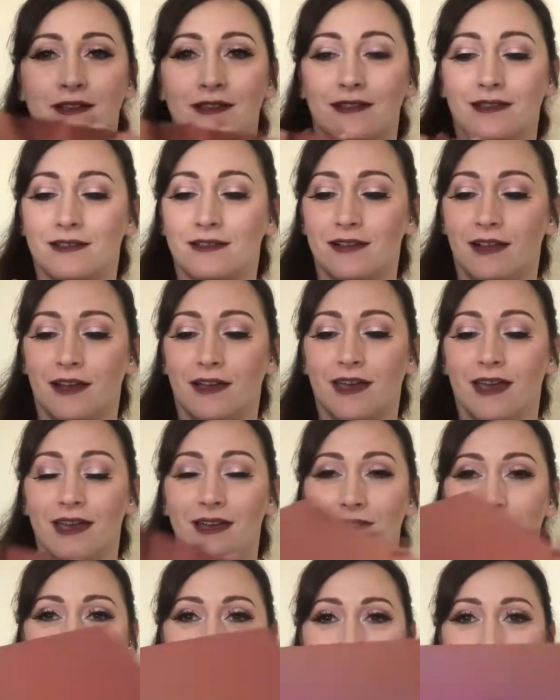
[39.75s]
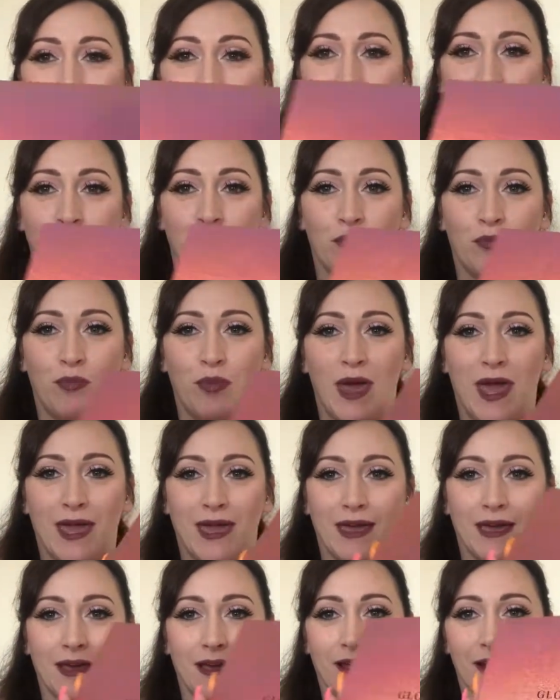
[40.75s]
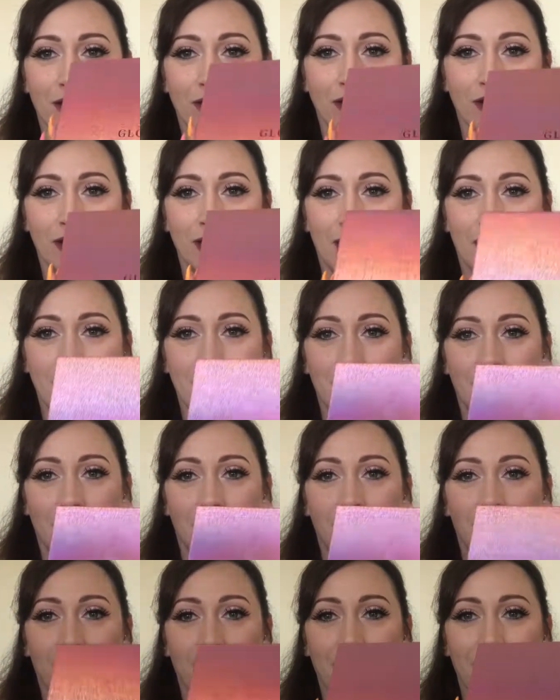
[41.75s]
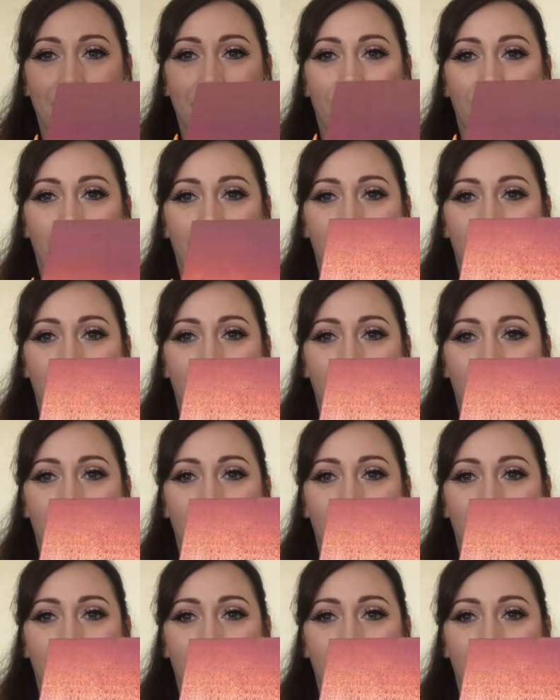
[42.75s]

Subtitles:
it's like iridescent pink. Look at it in the light.